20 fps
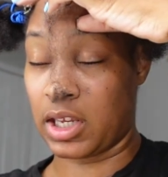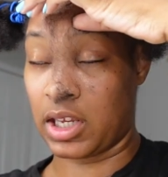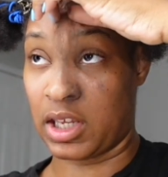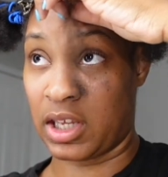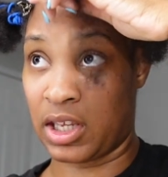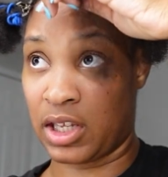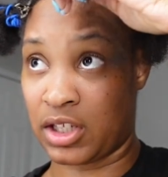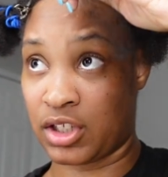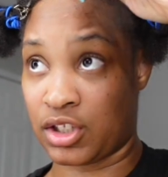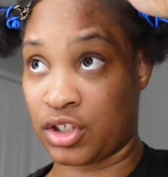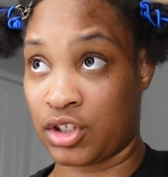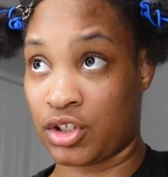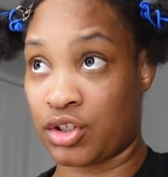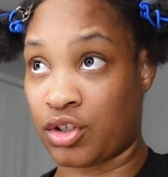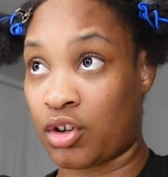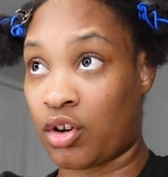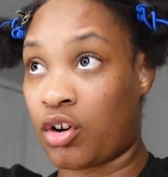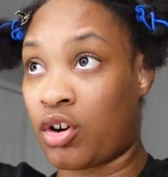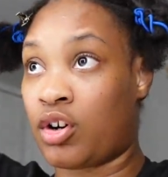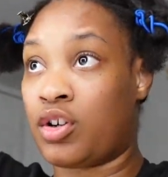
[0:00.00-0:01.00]
and
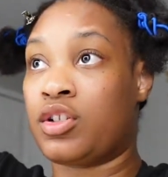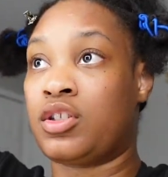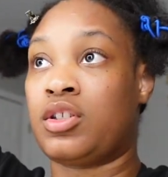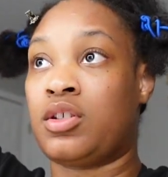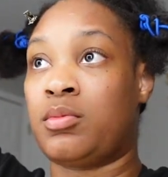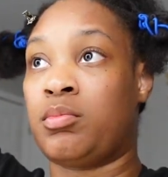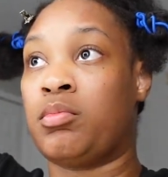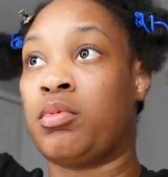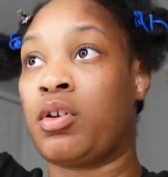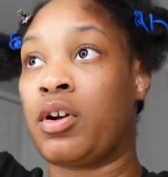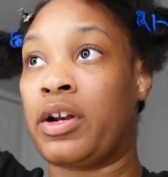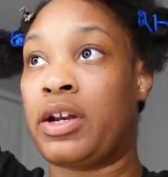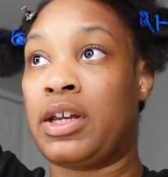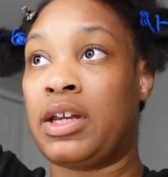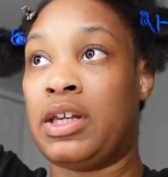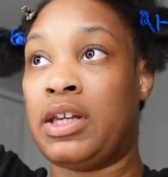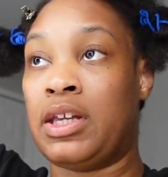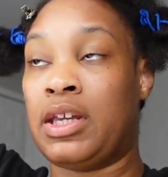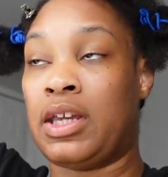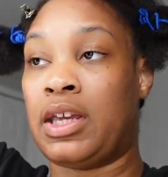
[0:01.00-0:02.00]
start to
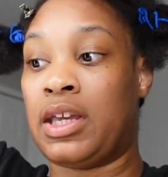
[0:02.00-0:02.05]
braid,